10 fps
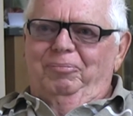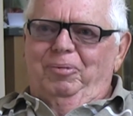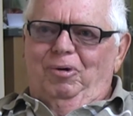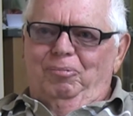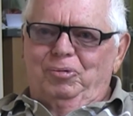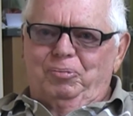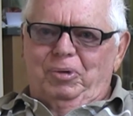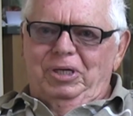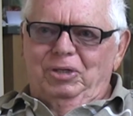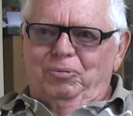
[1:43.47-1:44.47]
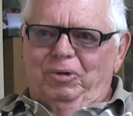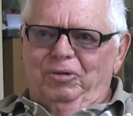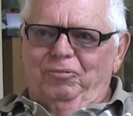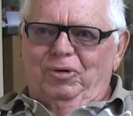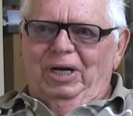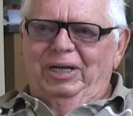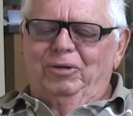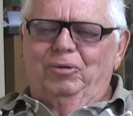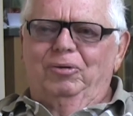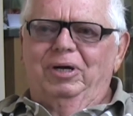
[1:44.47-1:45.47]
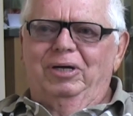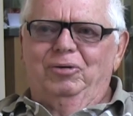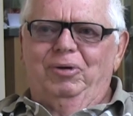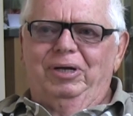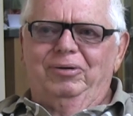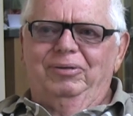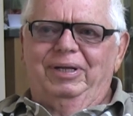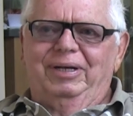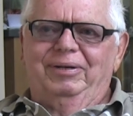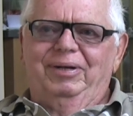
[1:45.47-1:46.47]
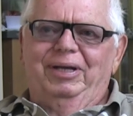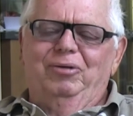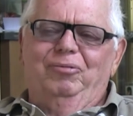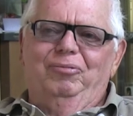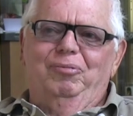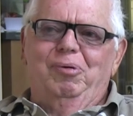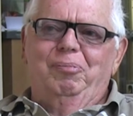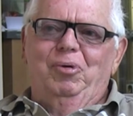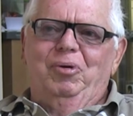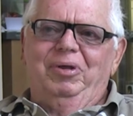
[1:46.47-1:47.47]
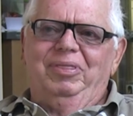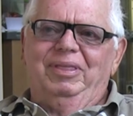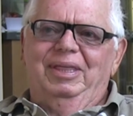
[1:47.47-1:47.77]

Palm Springs working for an electrical contractor that I know from up north,